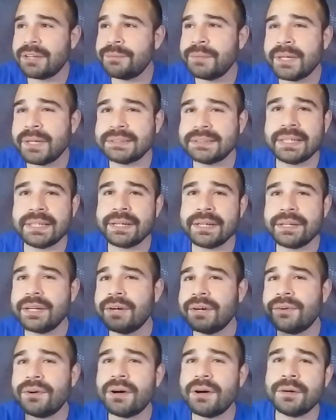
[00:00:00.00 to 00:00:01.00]
mess. I could
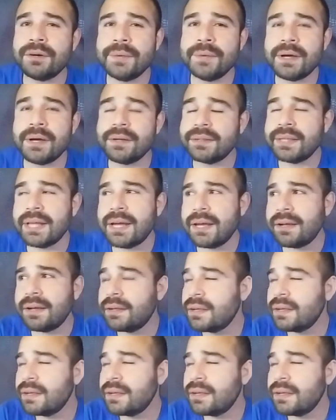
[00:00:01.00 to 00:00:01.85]
go on about that.